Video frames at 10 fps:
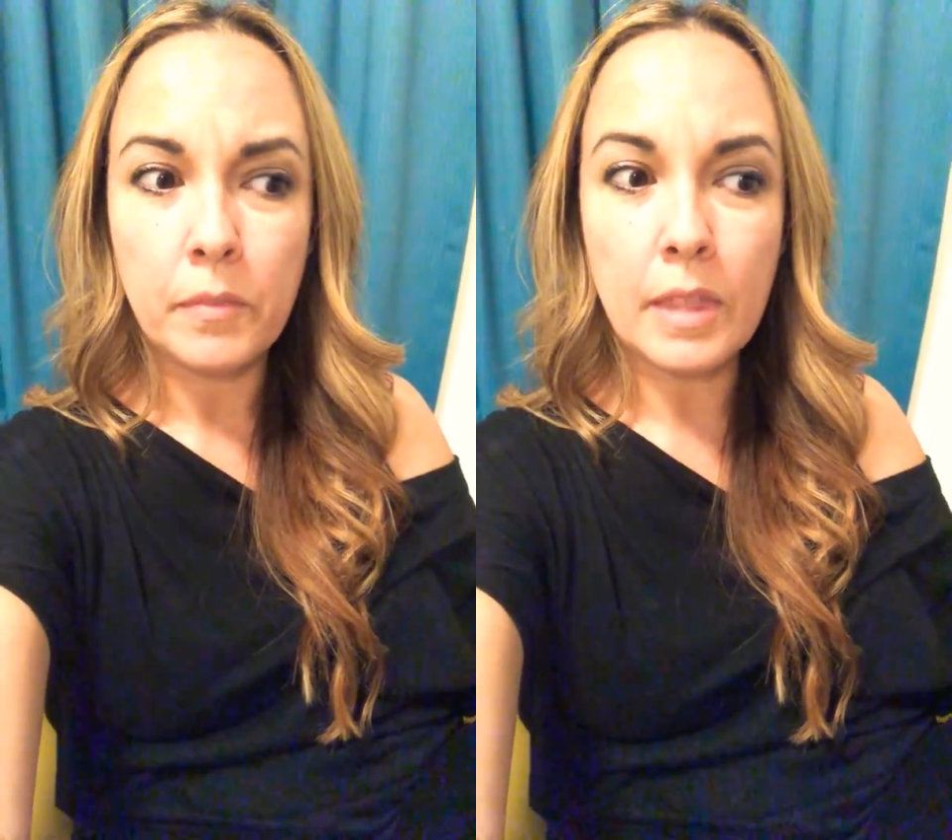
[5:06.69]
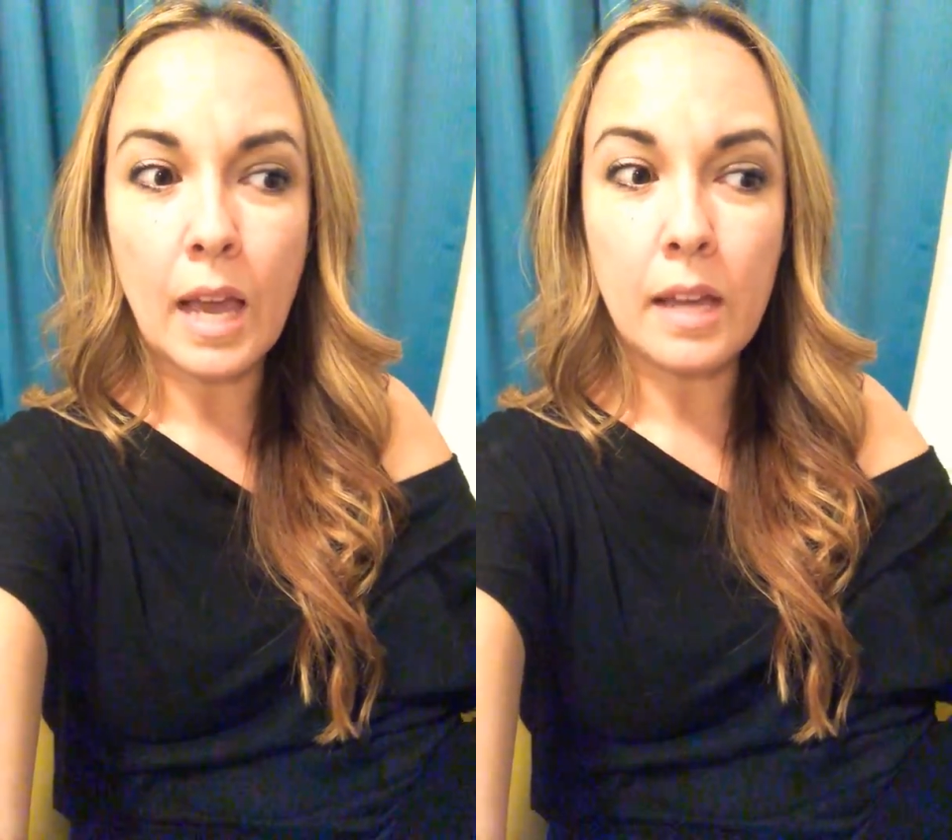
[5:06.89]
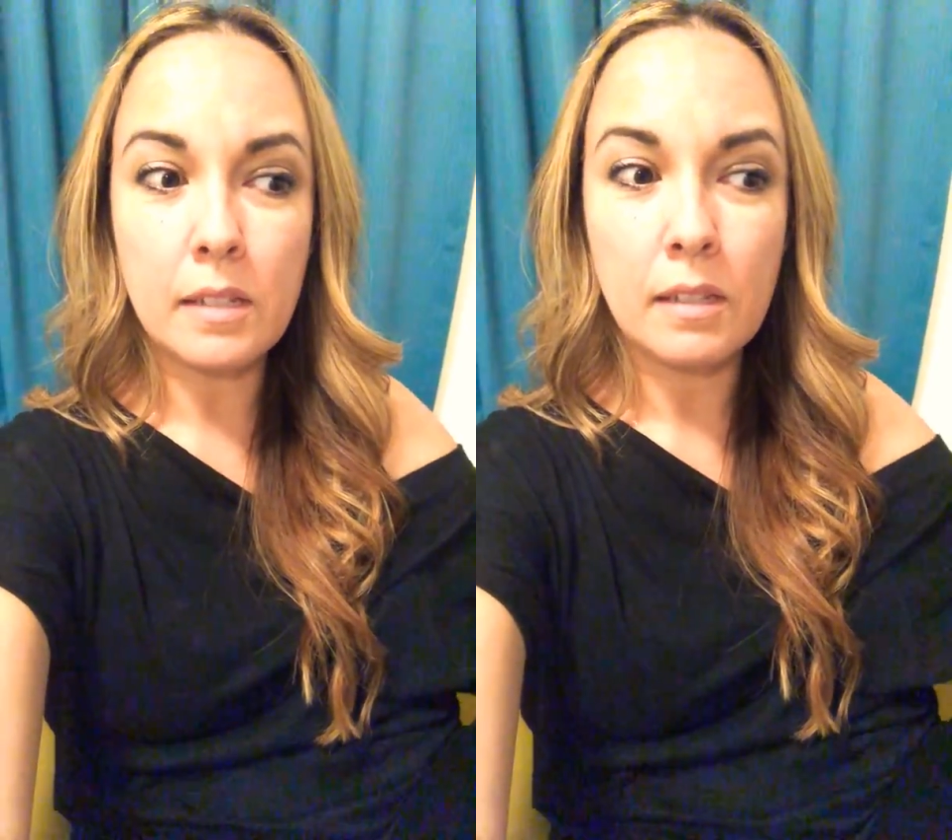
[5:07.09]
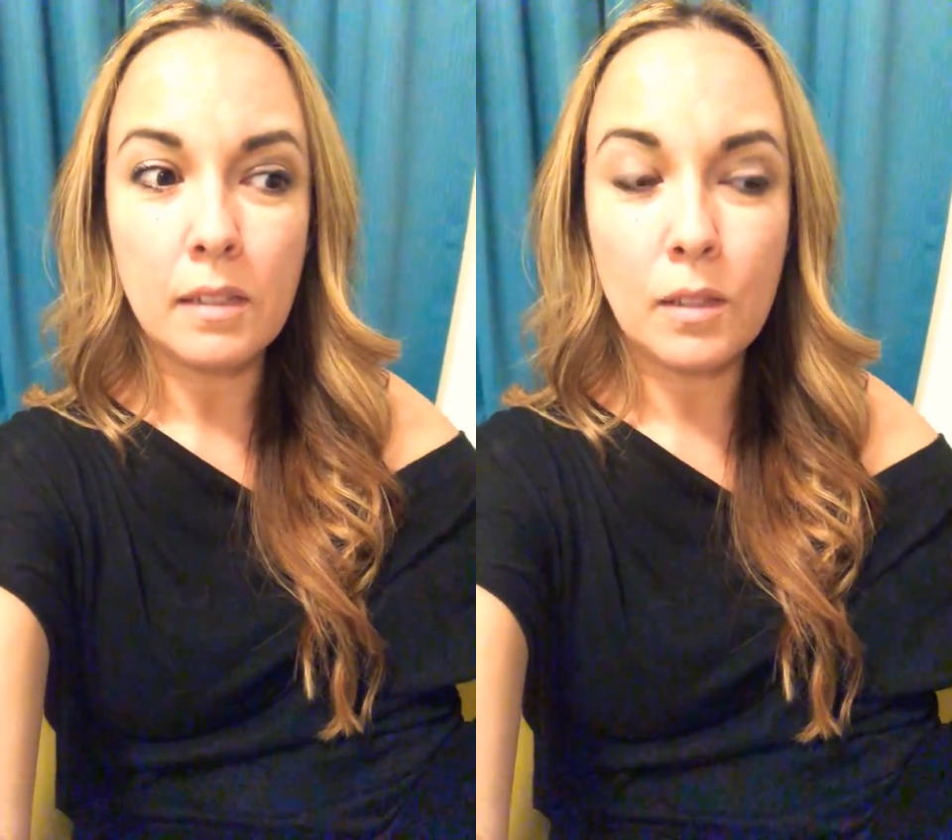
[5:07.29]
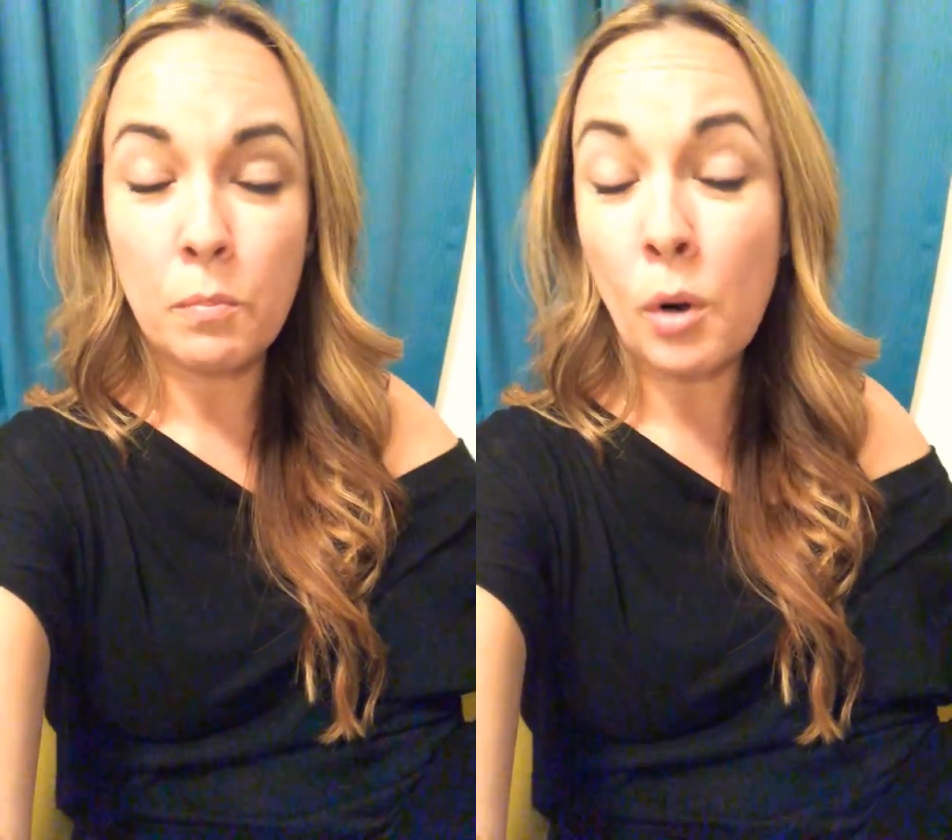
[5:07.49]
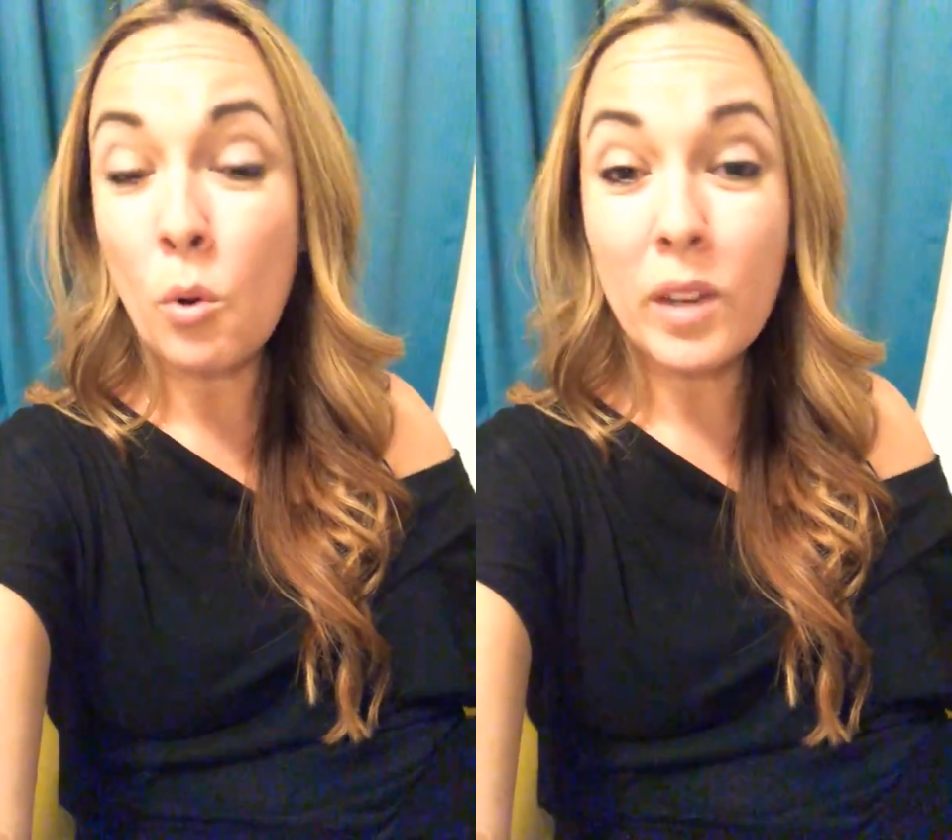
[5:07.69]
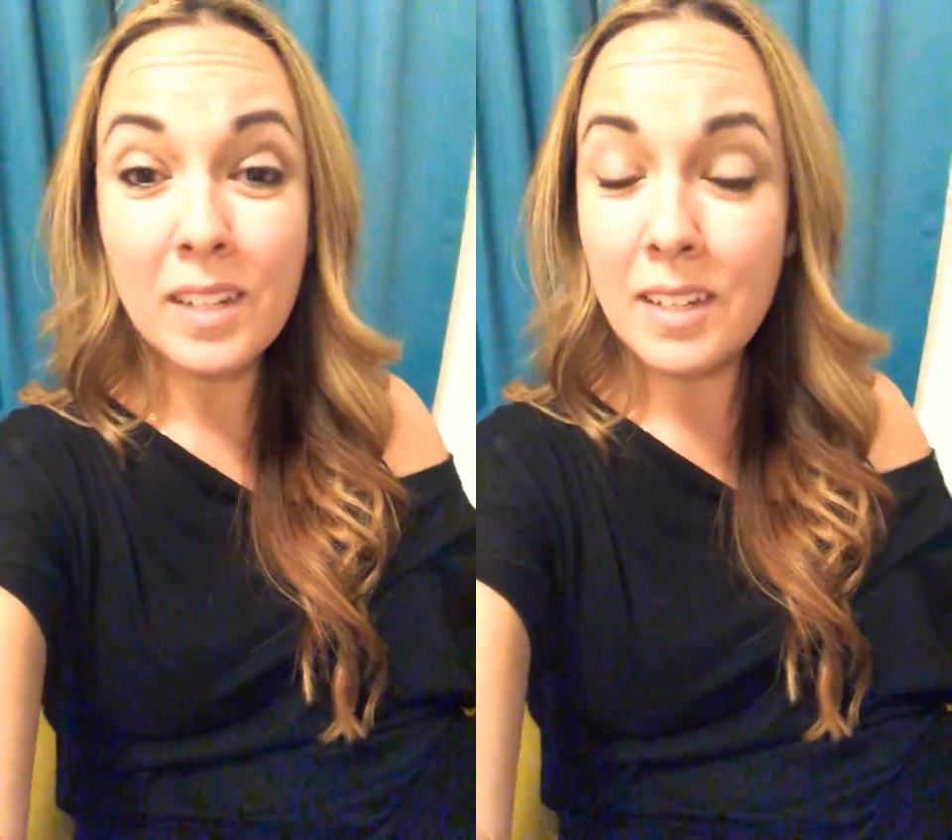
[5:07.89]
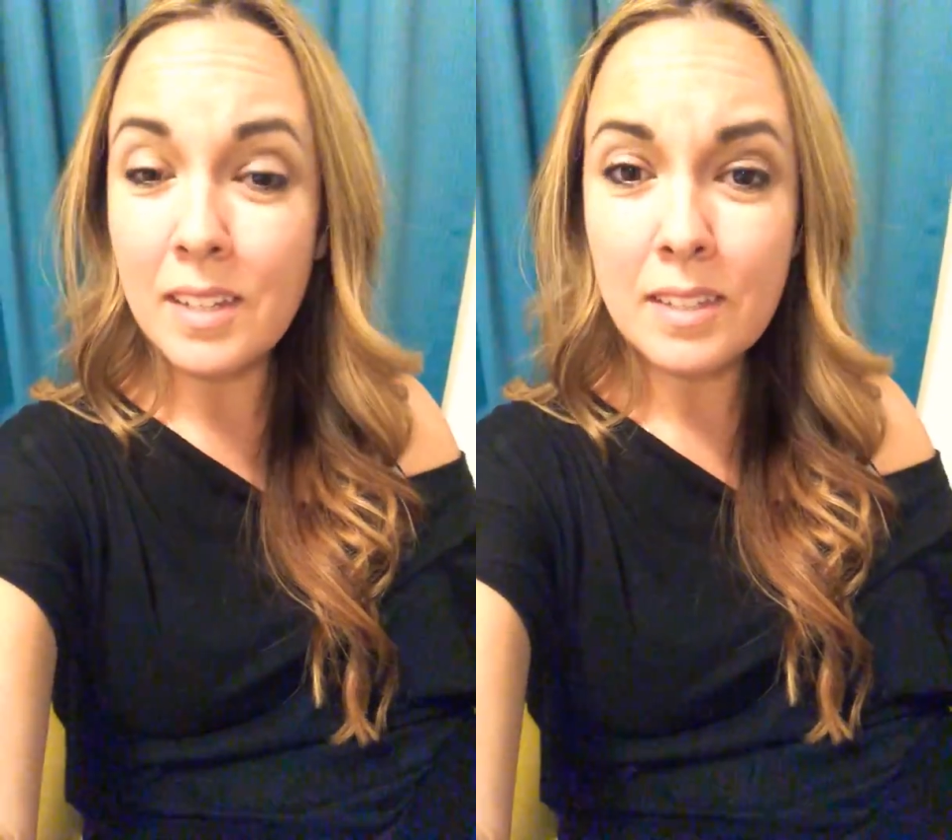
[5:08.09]
that the
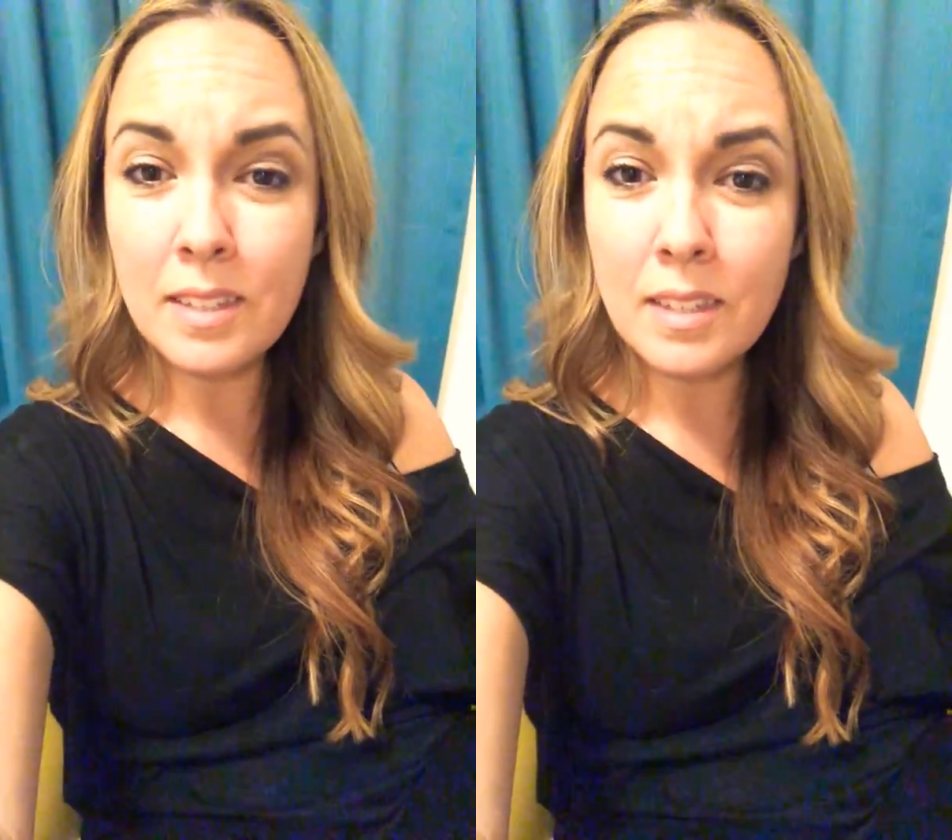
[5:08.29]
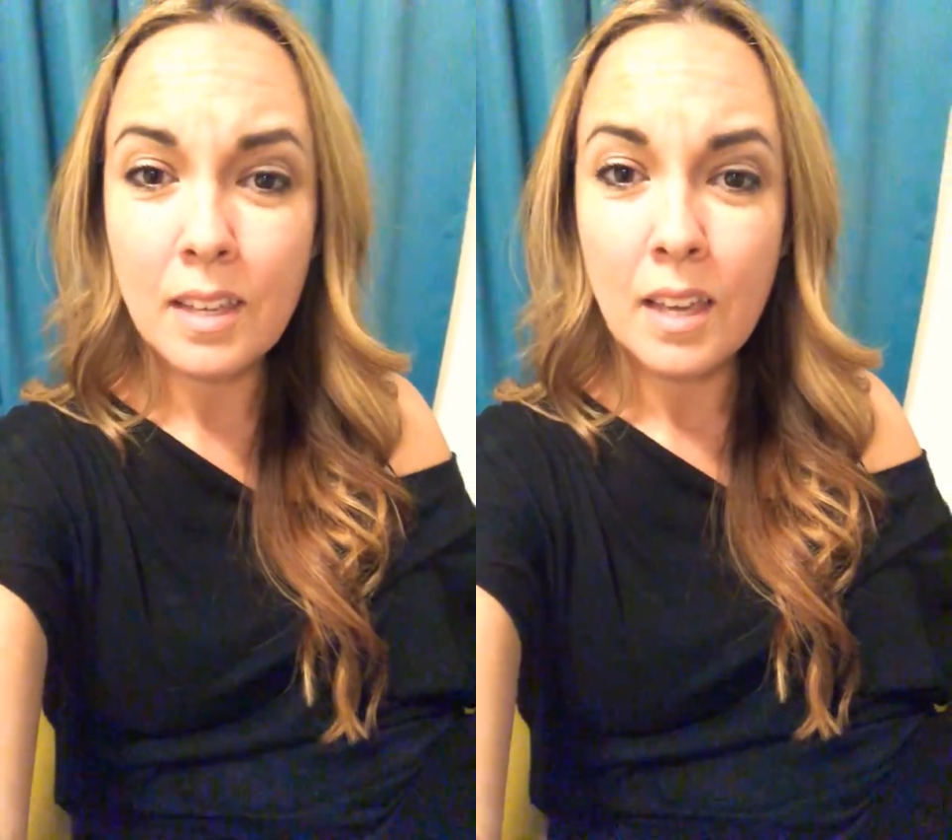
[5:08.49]
brokenness